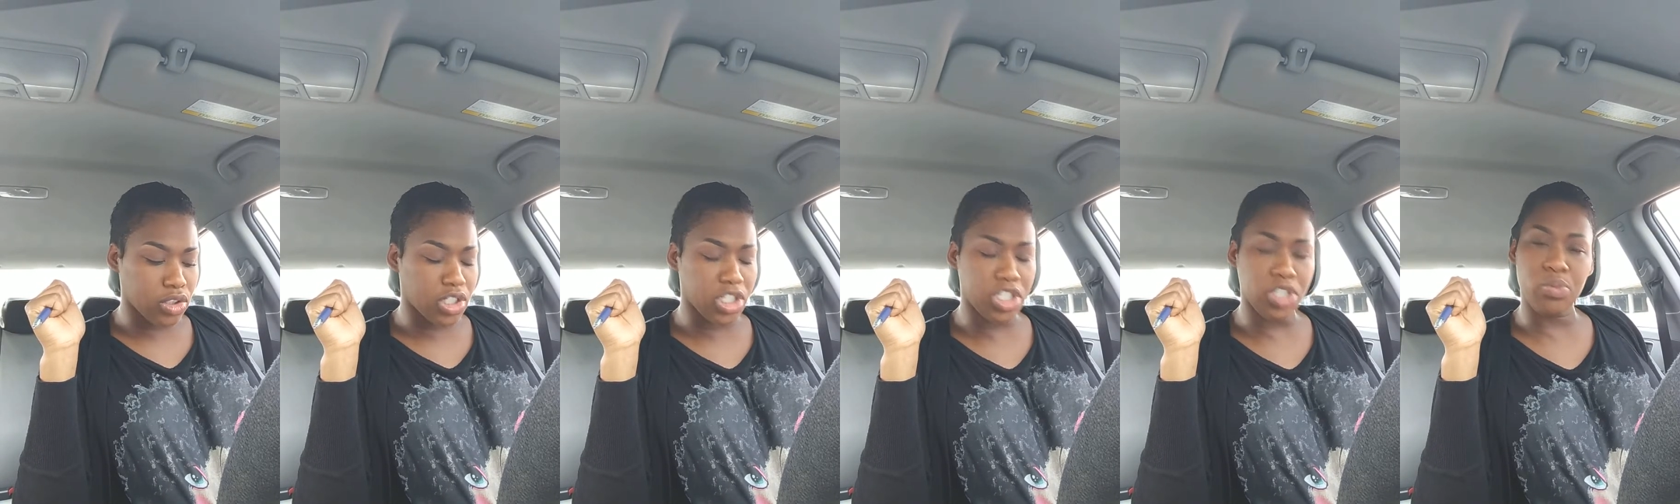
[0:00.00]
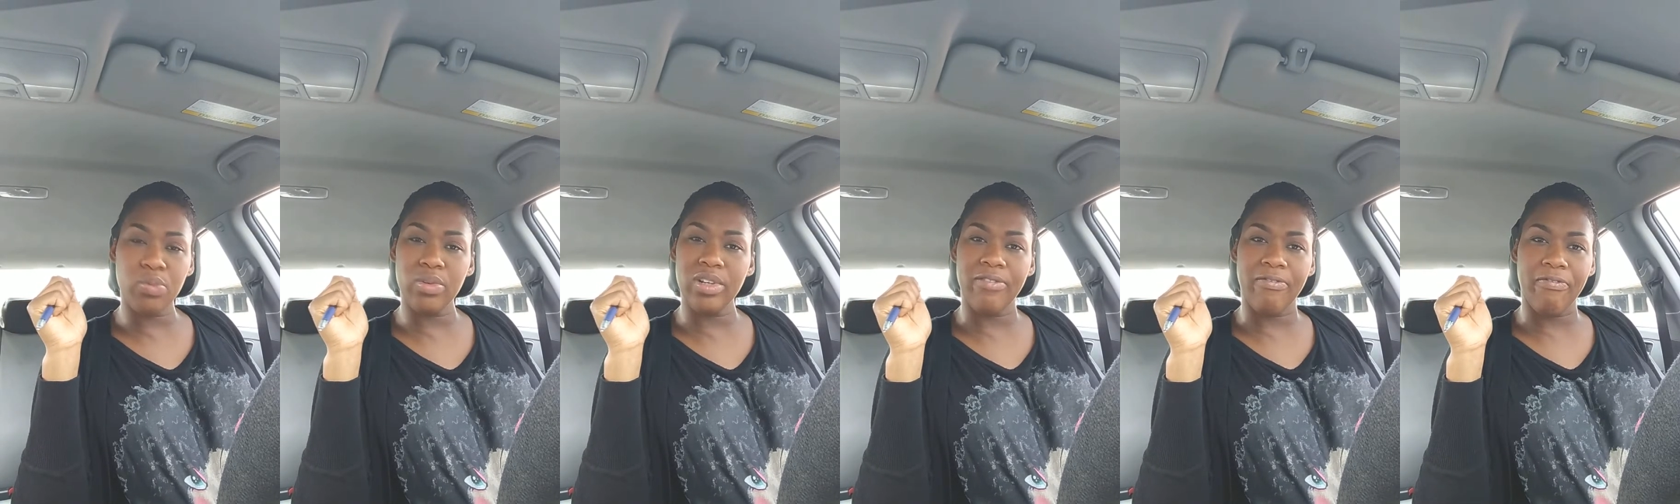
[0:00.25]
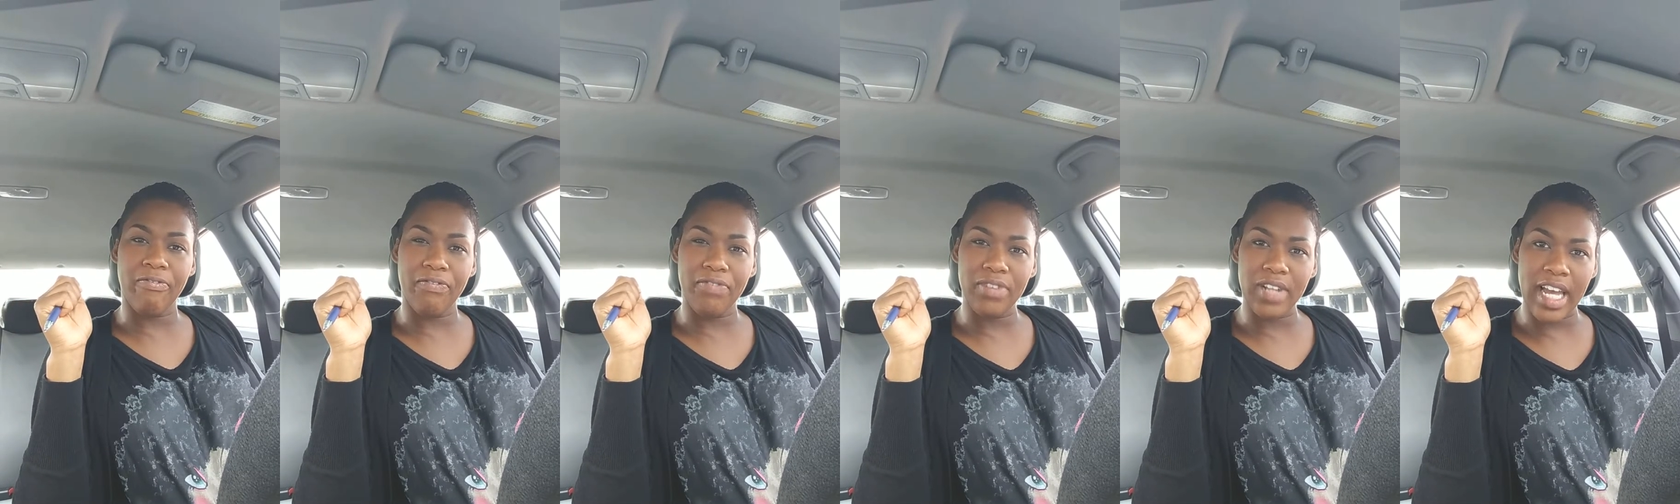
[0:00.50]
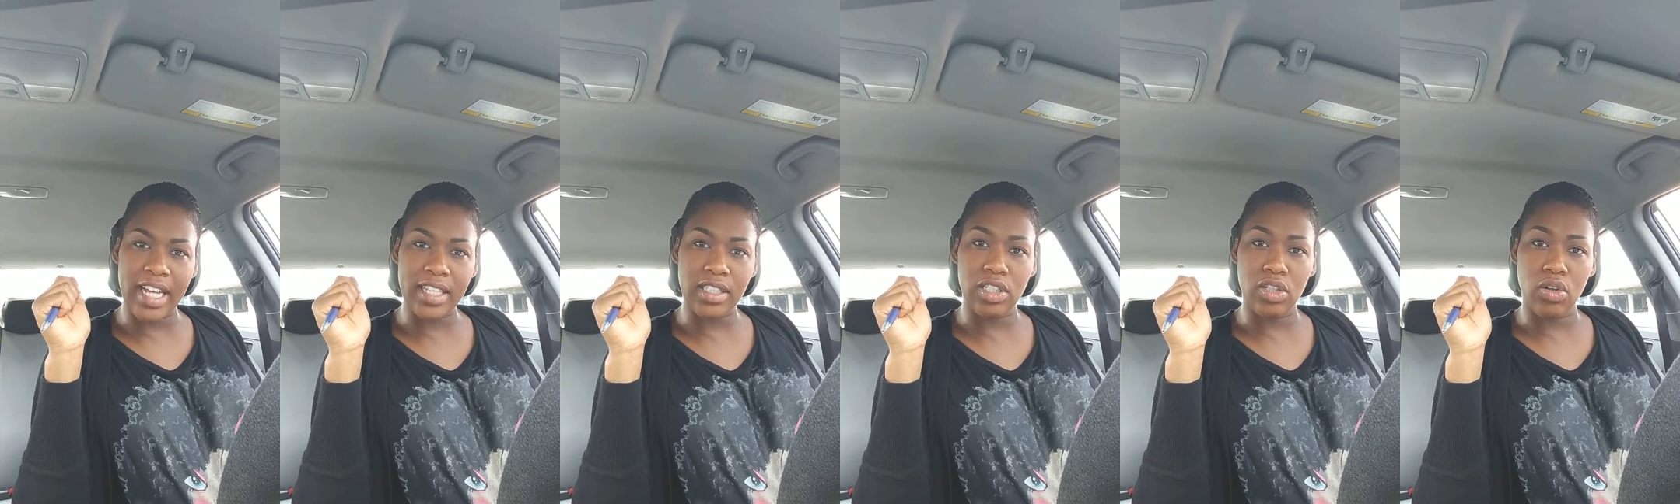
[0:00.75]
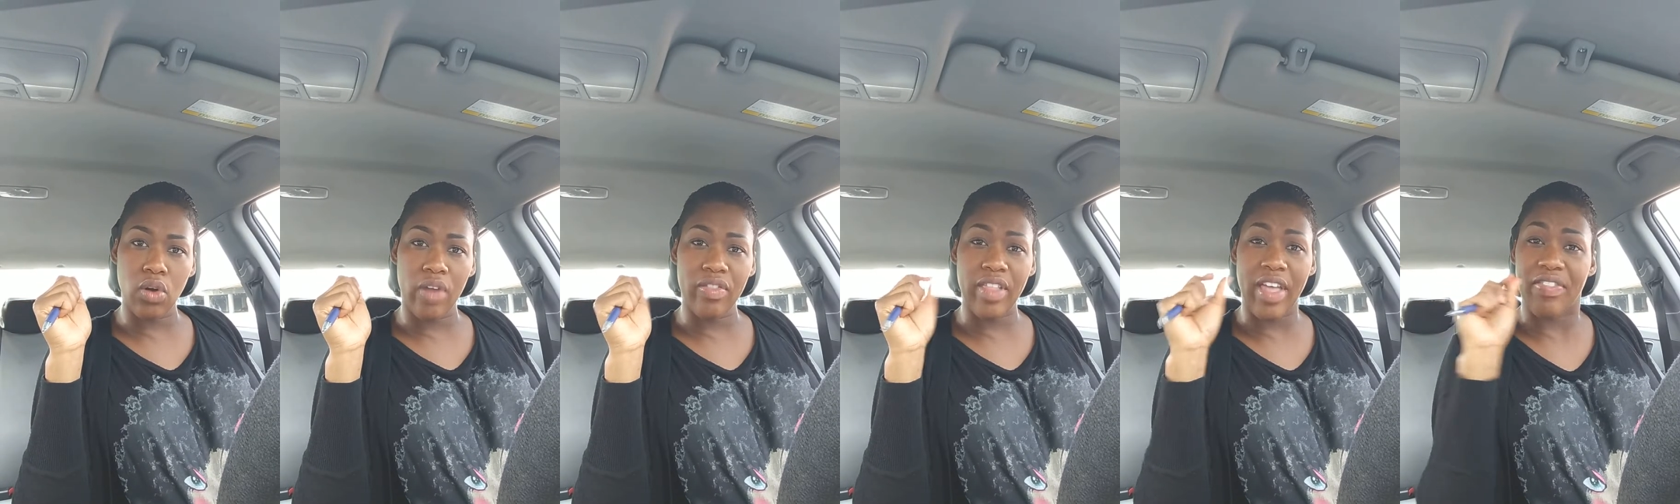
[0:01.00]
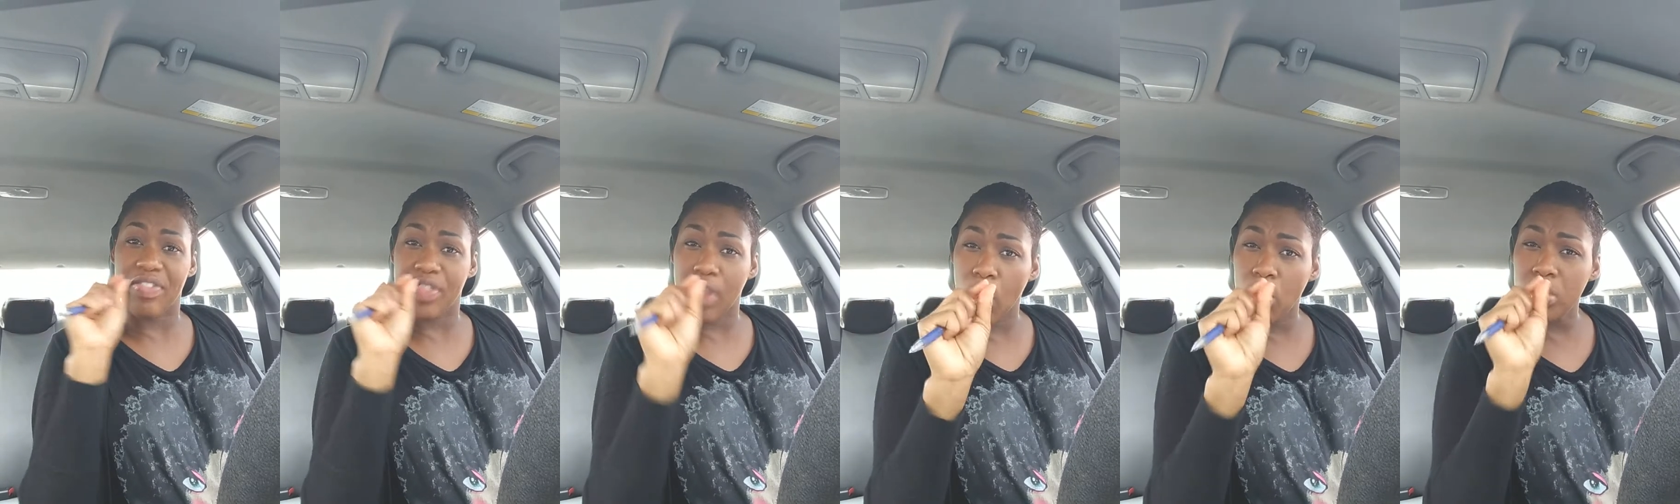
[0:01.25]
just reflecting on
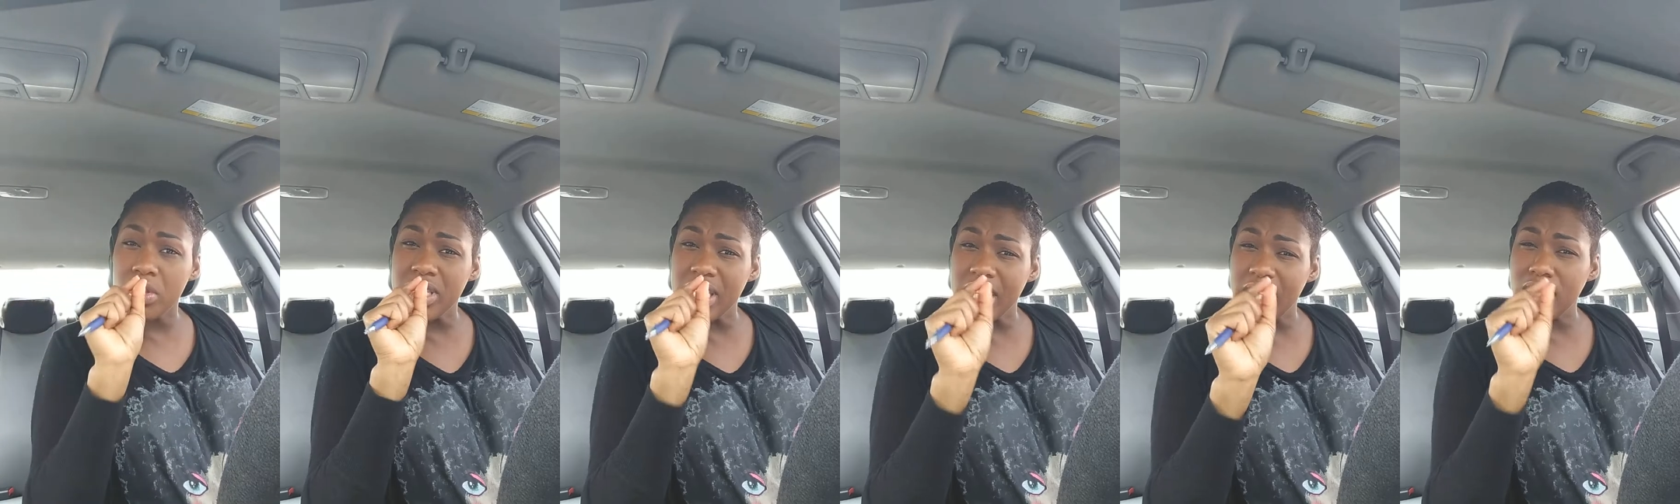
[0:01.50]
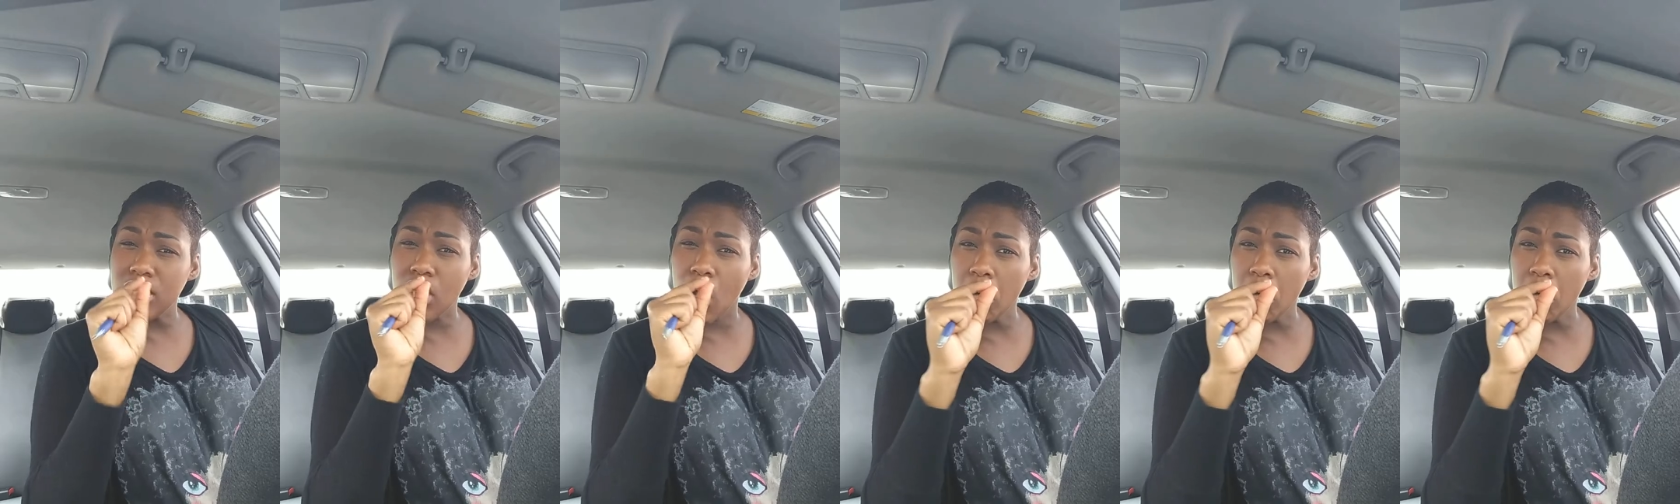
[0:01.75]
that those